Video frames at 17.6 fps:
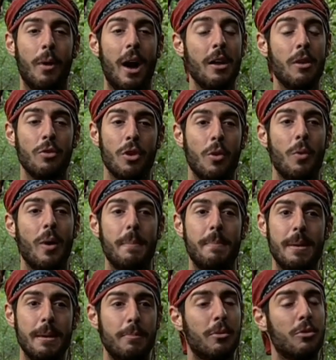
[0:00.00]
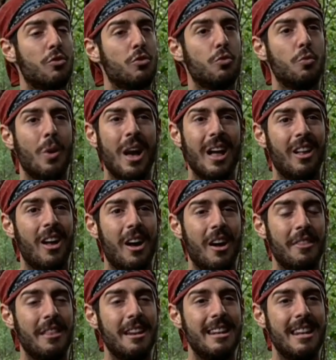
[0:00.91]
I don't know why people dwell
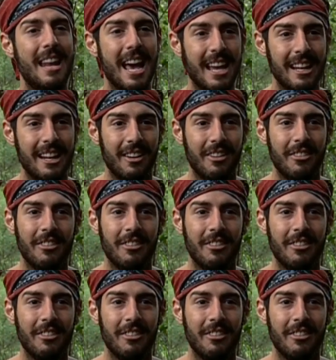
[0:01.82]
on the negative.